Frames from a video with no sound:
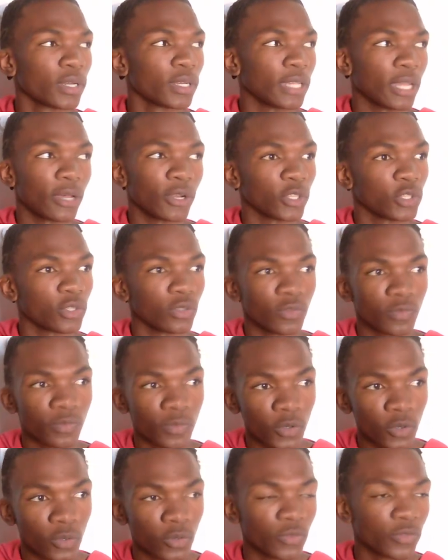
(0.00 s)
that you've
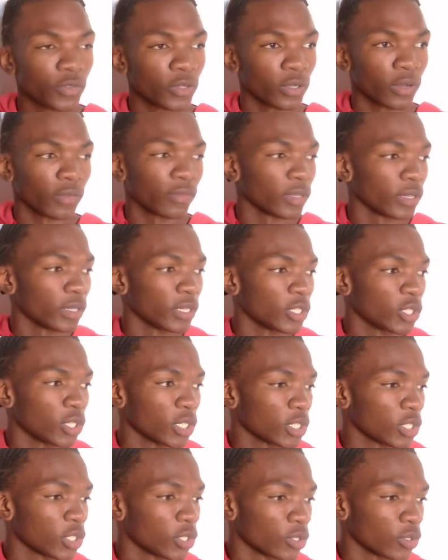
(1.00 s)
moved, you have to
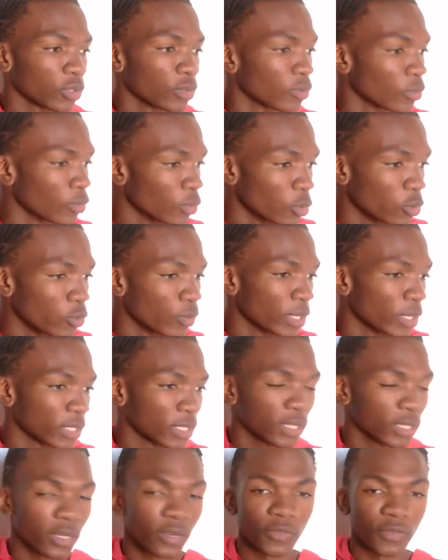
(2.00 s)
adjust your room and
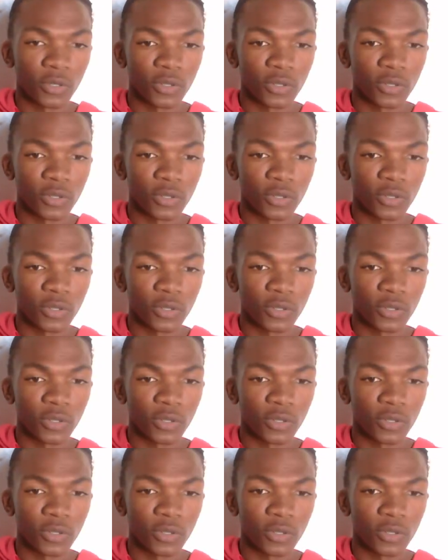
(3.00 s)
stuff.